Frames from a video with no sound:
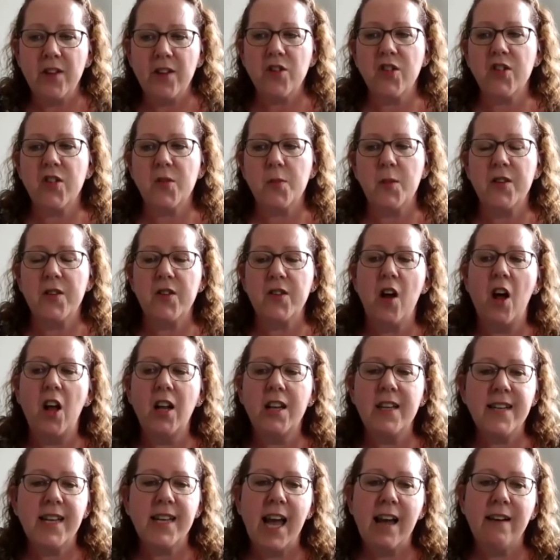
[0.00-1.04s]
adjustments to
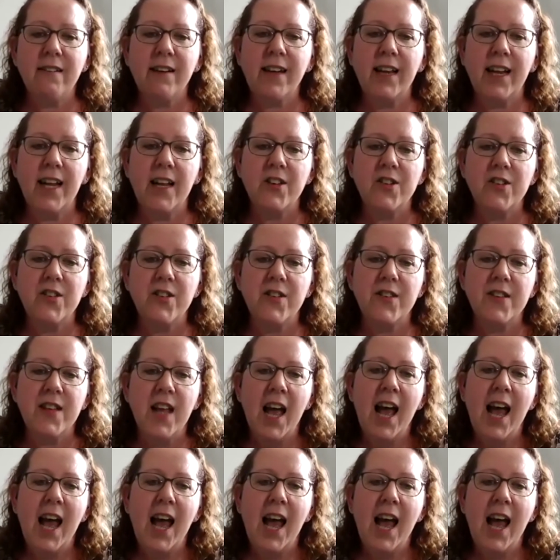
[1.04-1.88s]
holiday calculations,